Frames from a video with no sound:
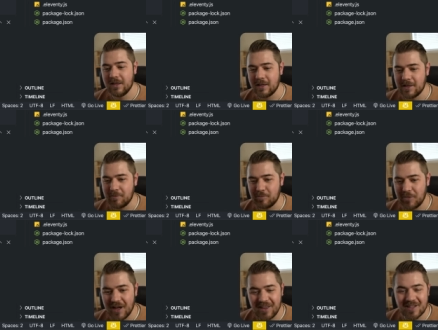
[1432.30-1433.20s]
Um,
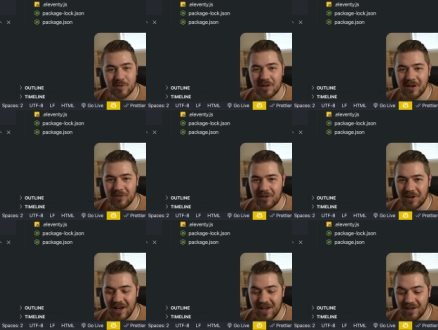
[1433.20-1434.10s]
but yeah, that's really it for
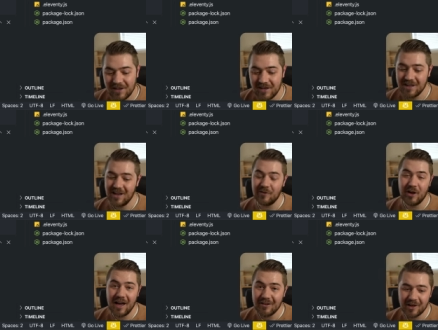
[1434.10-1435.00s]
today. If
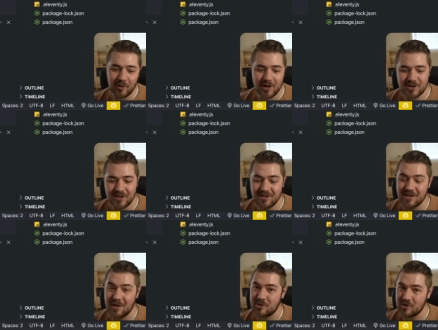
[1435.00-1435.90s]
you have any
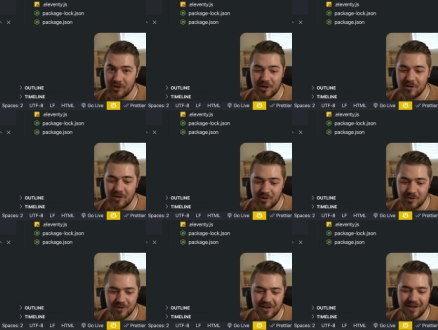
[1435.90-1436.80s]
questions, I'm sure you
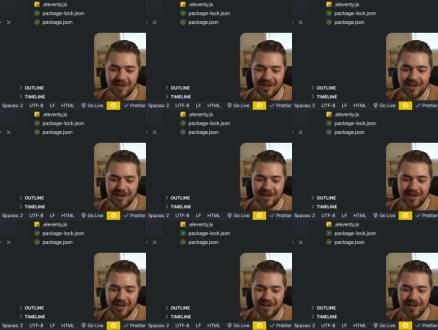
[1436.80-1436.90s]
do.